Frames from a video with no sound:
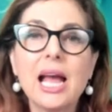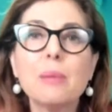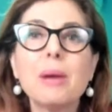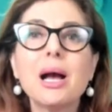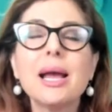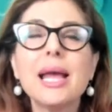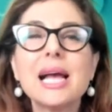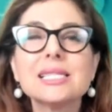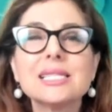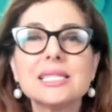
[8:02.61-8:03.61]
Am I
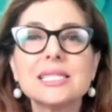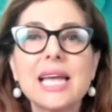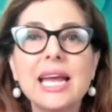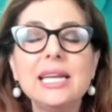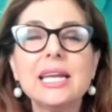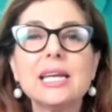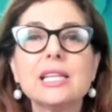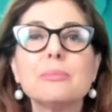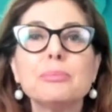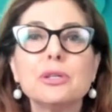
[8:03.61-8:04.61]

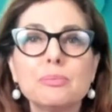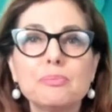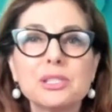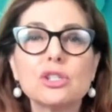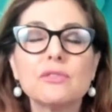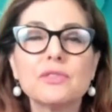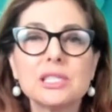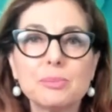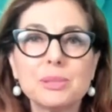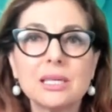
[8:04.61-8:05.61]
ascertaining the purpose of
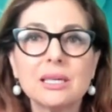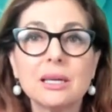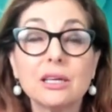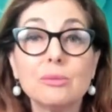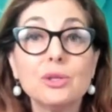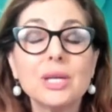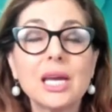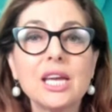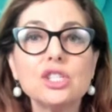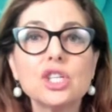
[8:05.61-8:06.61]
this particular
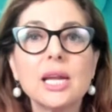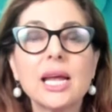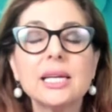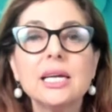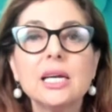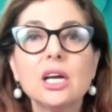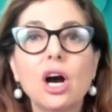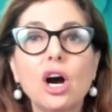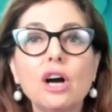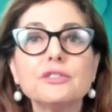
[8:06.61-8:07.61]
communication? And
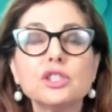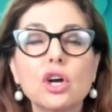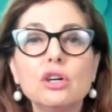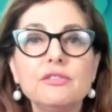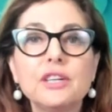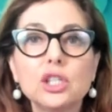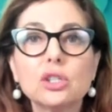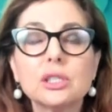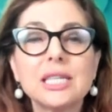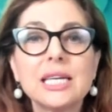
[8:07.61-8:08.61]
oft
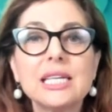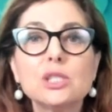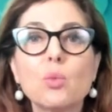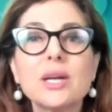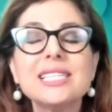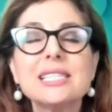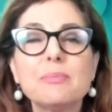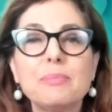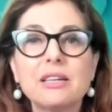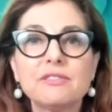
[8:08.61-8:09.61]
overlooked is, what is
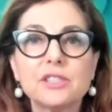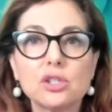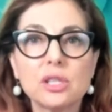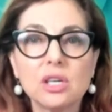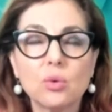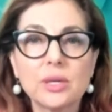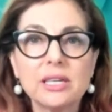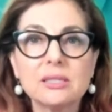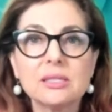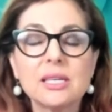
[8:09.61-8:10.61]
the benefit to the
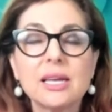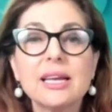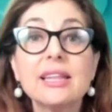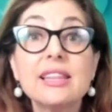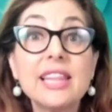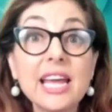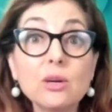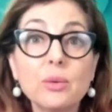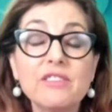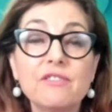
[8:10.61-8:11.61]
audience?
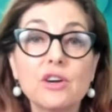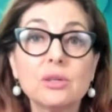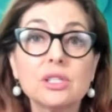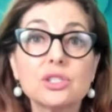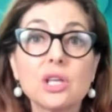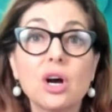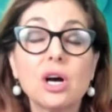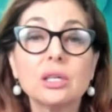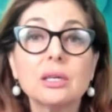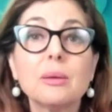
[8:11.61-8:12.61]
Then we focus
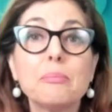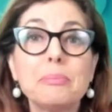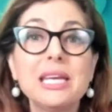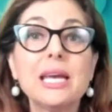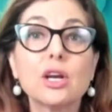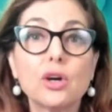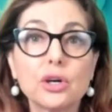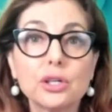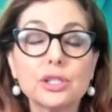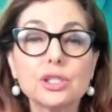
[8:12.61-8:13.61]
on being
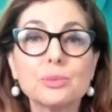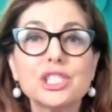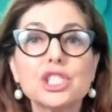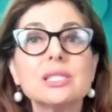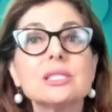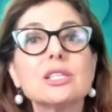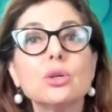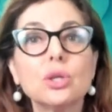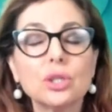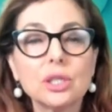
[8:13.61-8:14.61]
heard, which is
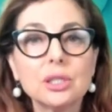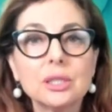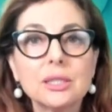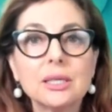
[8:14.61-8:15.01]
the hook.